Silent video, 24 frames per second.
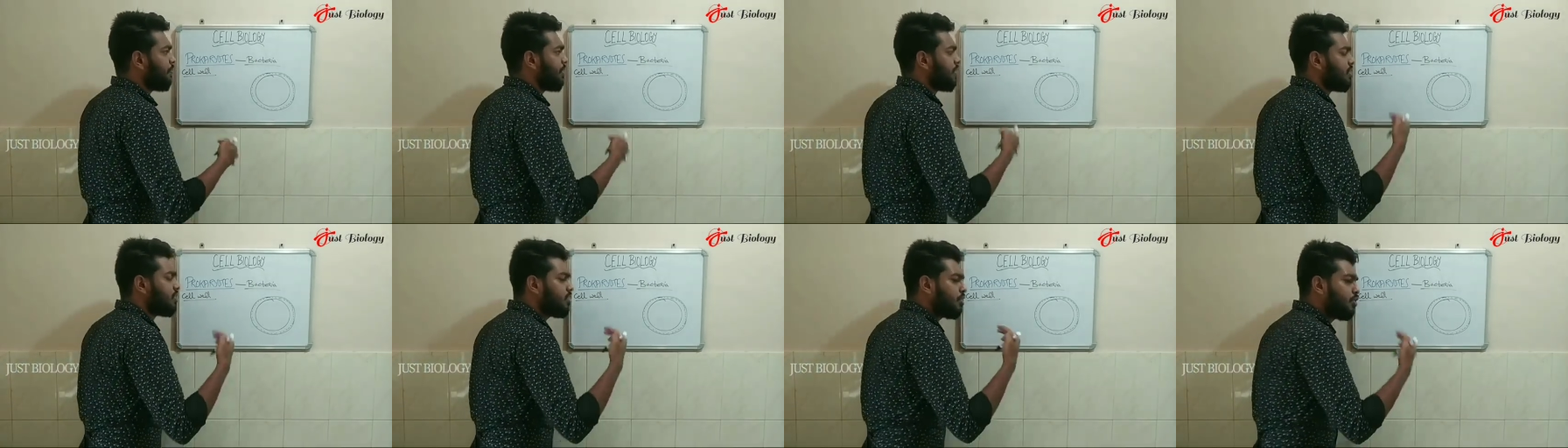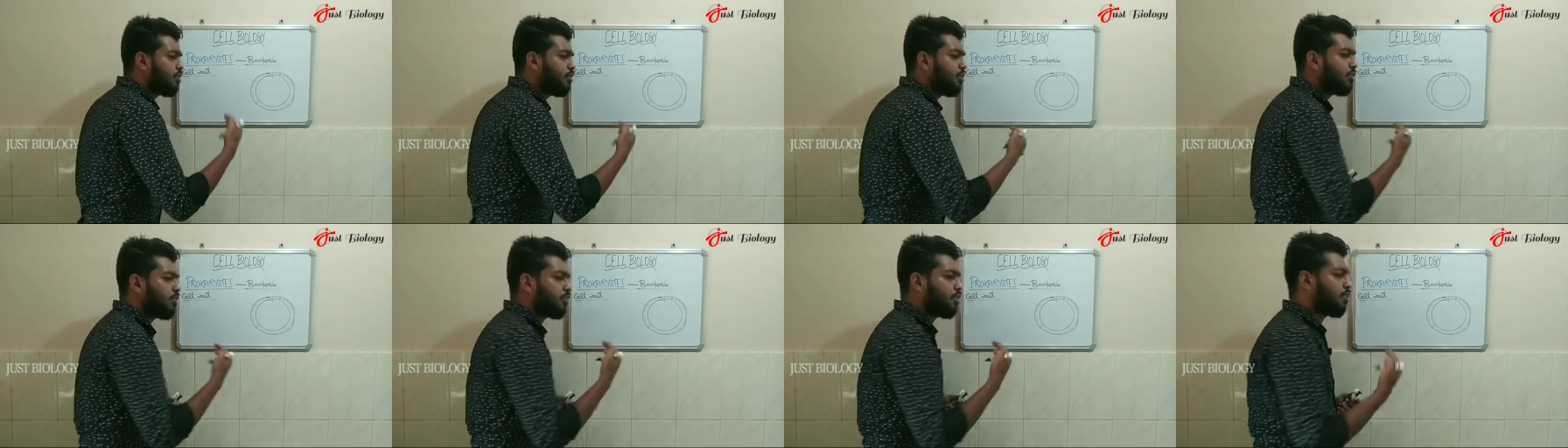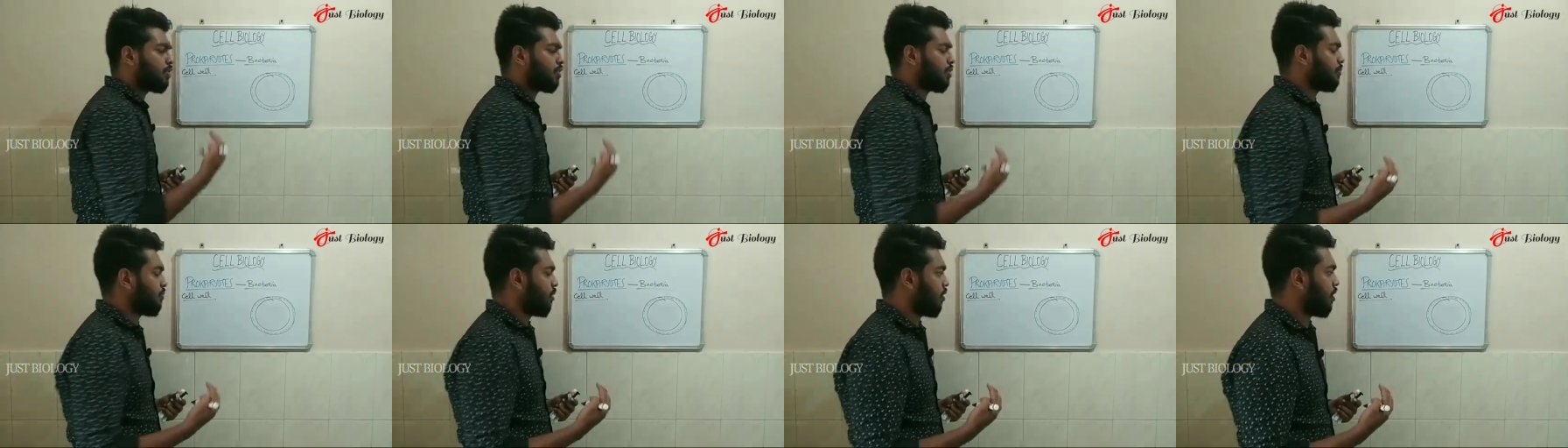plus
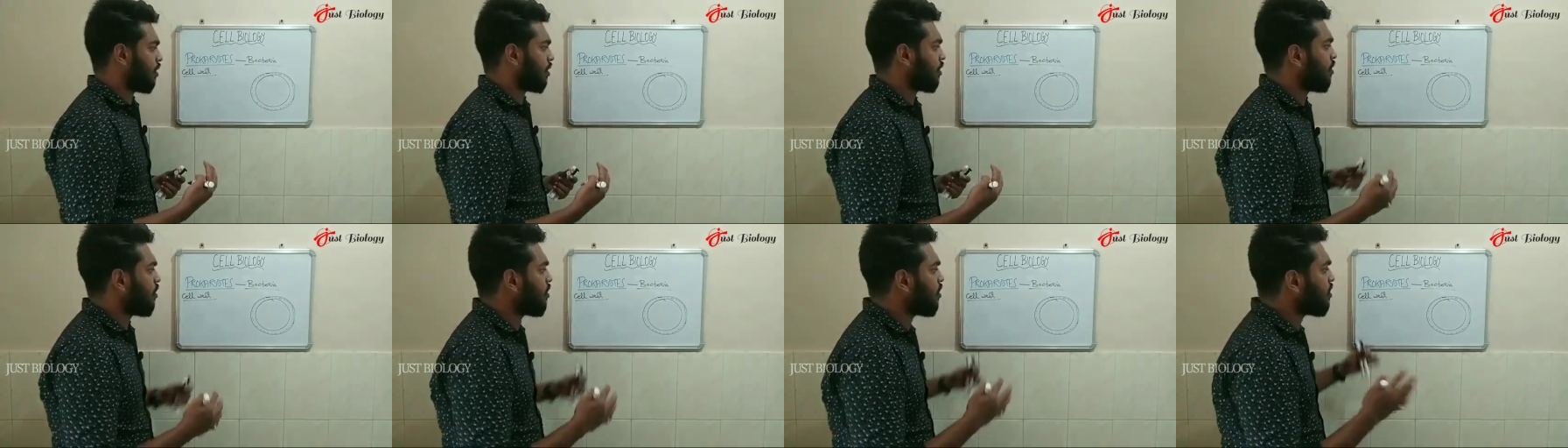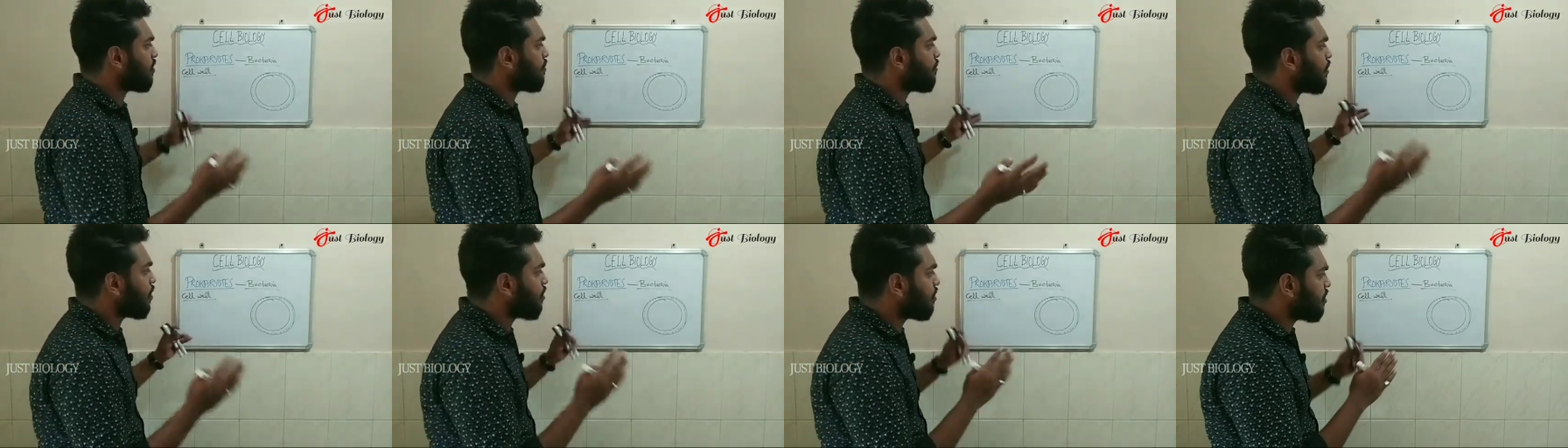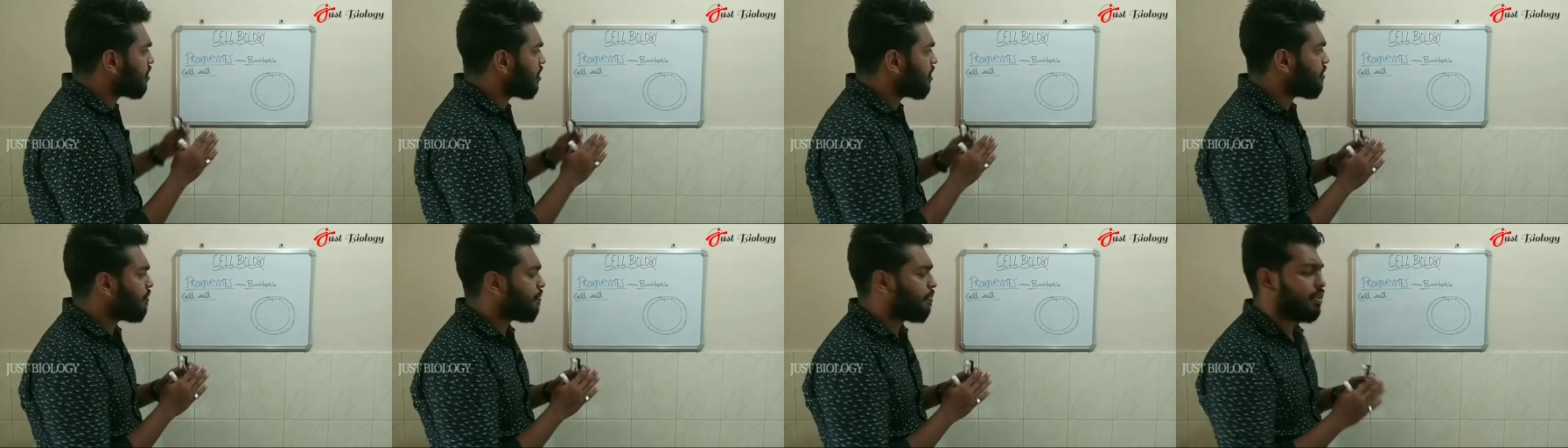glucose molecule or the
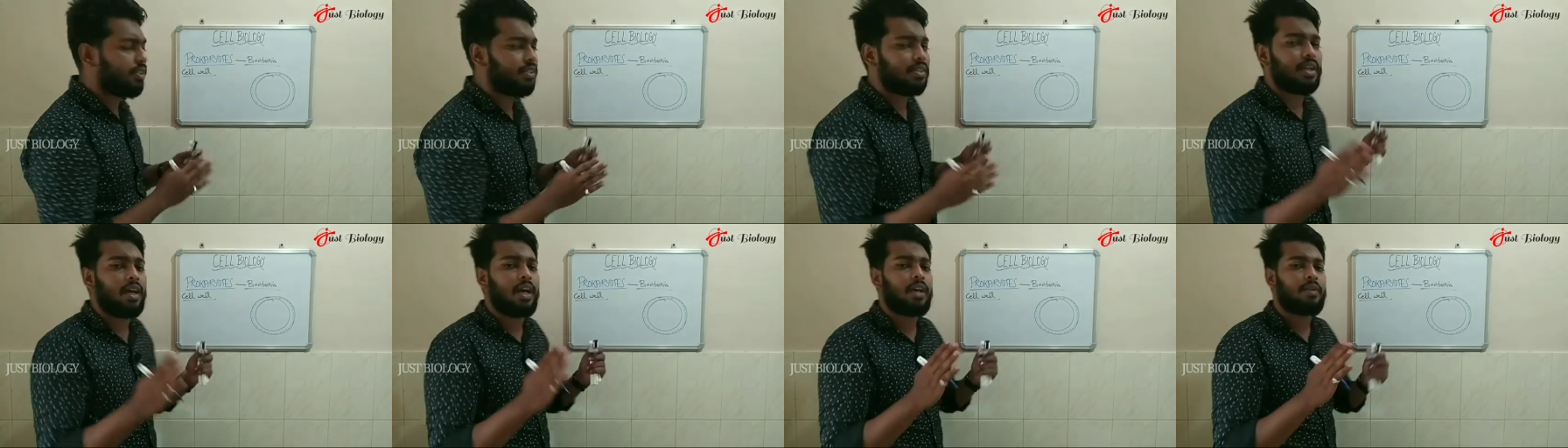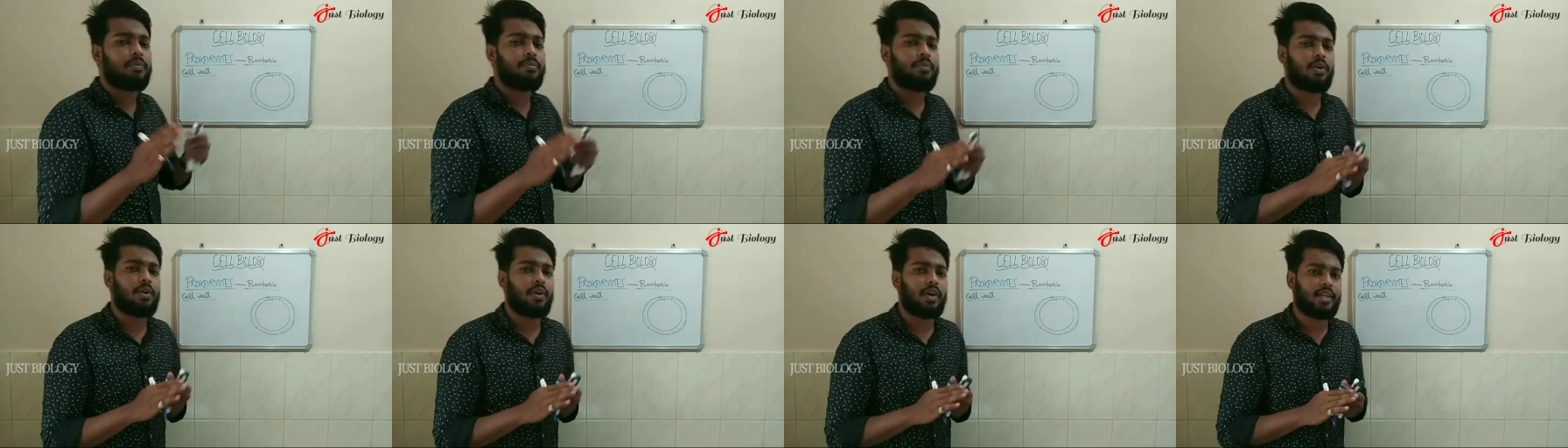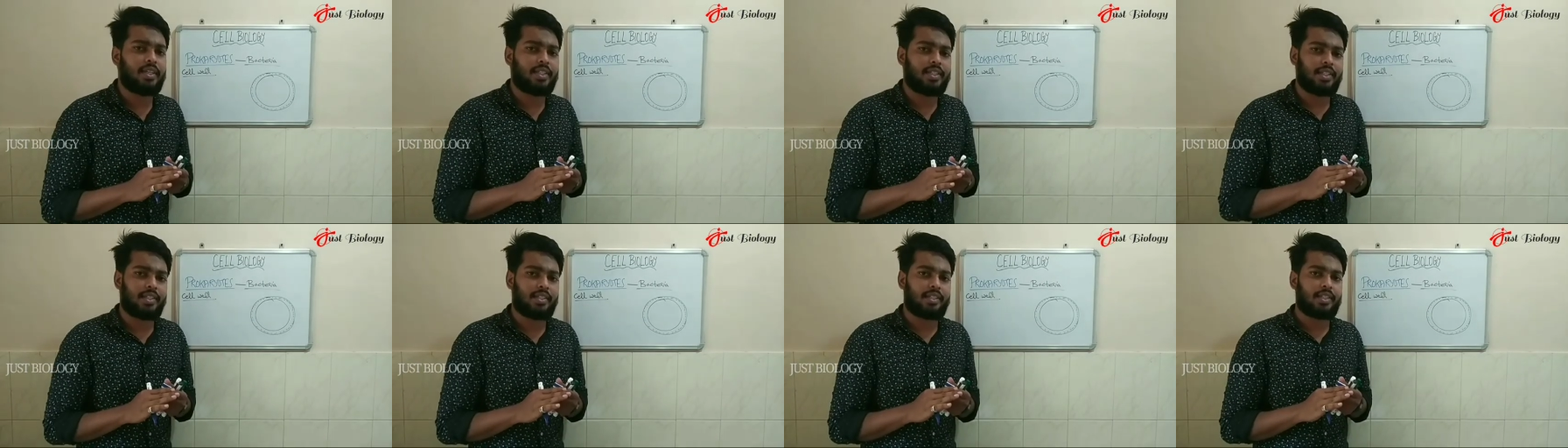protein plus
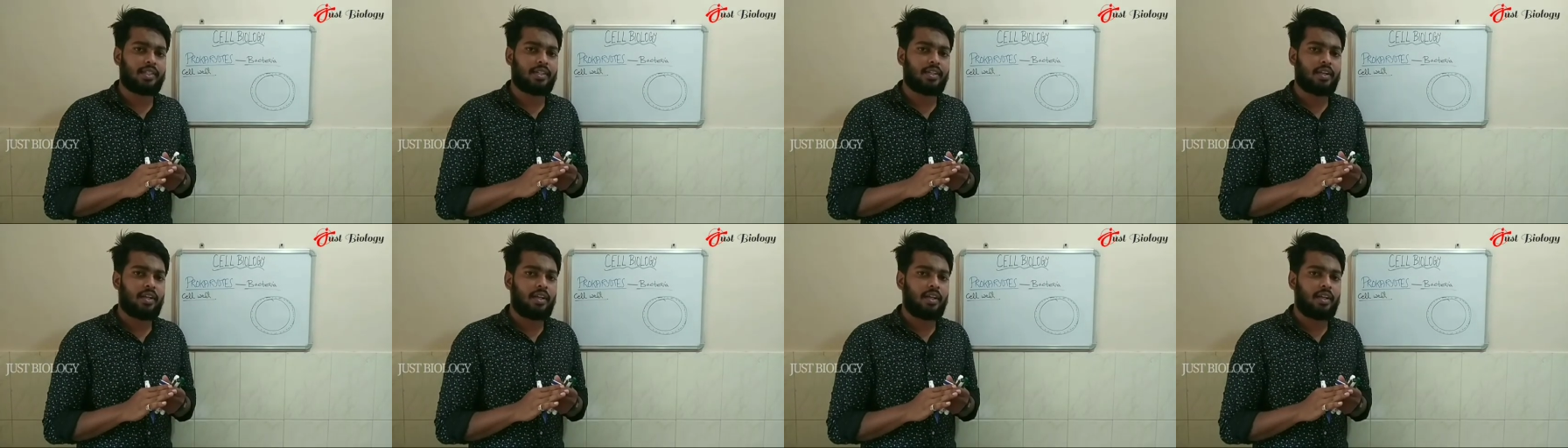carbohydrate.